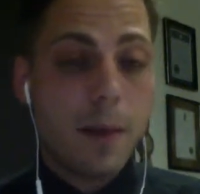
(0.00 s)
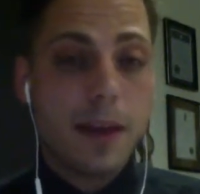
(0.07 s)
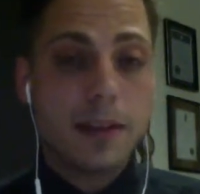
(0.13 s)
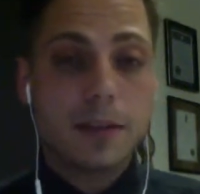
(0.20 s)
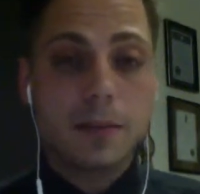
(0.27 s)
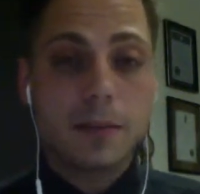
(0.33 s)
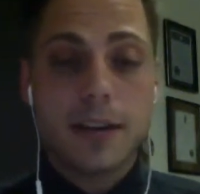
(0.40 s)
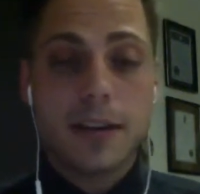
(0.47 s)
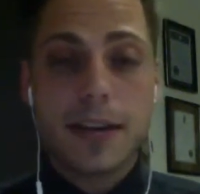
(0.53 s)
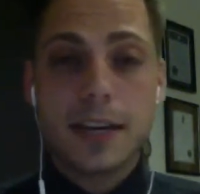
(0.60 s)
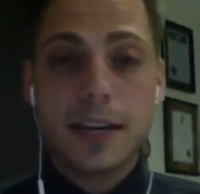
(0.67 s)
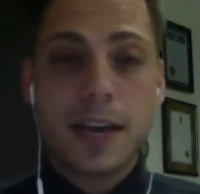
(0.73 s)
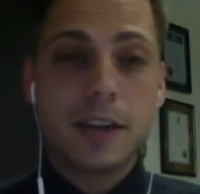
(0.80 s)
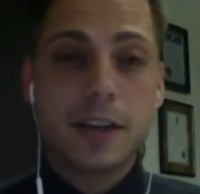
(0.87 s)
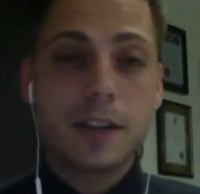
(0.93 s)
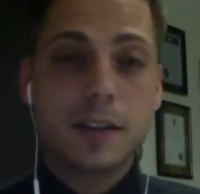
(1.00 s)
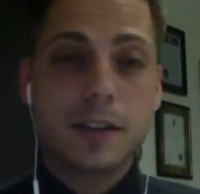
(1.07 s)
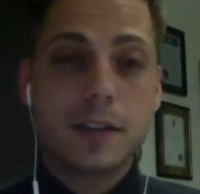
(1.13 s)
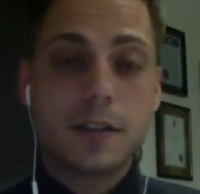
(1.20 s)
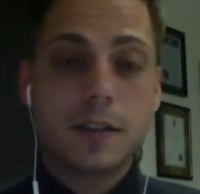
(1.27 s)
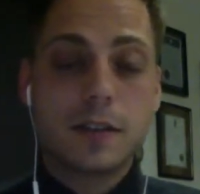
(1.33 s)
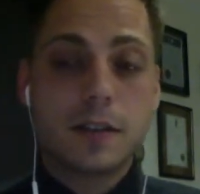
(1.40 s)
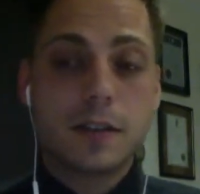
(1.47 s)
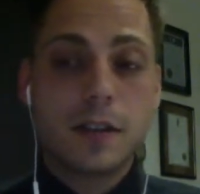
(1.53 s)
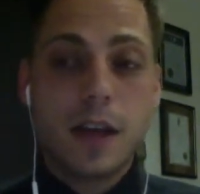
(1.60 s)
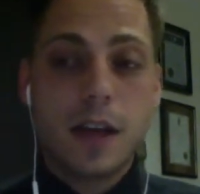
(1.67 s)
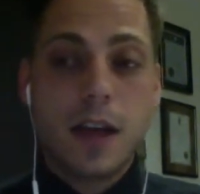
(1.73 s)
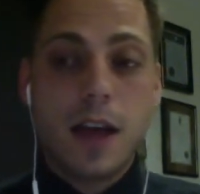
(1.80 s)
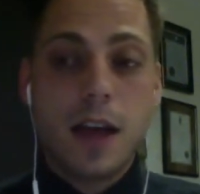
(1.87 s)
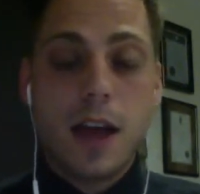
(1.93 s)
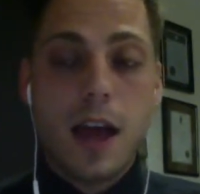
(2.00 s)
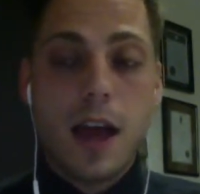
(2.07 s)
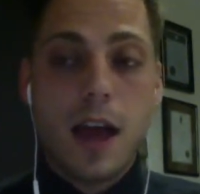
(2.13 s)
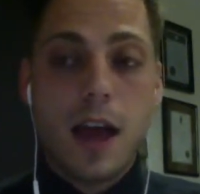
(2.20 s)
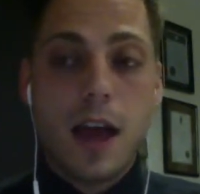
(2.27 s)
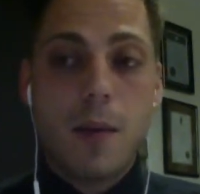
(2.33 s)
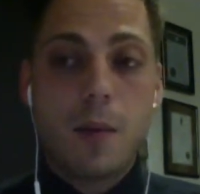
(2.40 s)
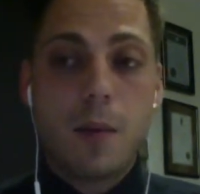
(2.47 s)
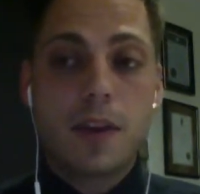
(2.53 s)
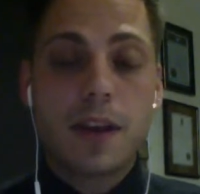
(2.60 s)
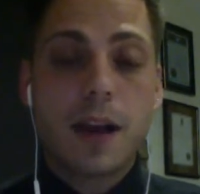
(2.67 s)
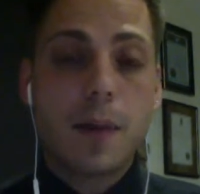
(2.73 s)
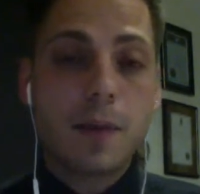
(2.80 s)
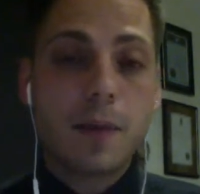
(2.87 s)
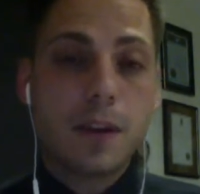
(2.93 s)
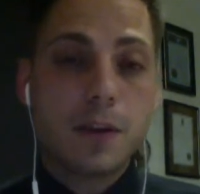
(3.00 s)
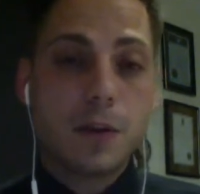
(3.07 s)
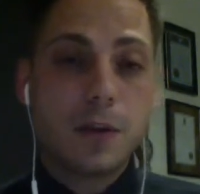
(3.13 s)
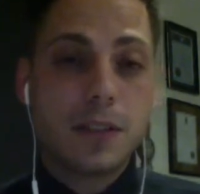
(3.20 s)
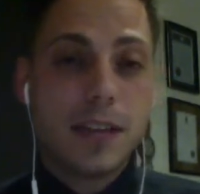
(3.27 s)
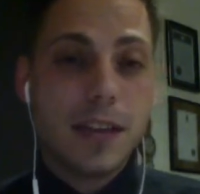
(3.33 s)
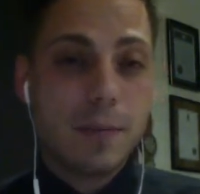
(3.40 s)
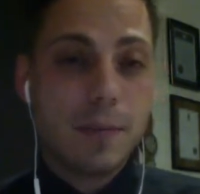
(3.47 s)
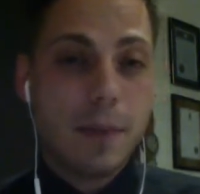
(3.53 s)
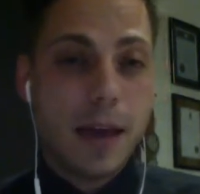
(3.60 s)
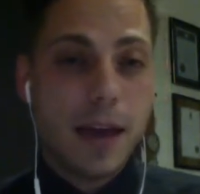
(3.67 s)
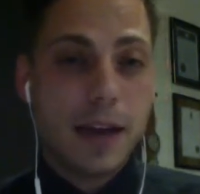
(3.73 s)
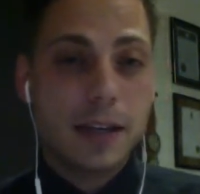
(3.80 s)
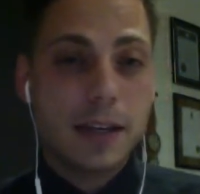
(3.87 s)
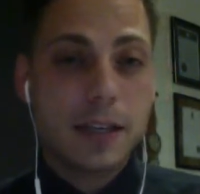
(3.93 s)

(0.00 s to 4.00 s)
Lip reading: made some great connections with a company called INPEC.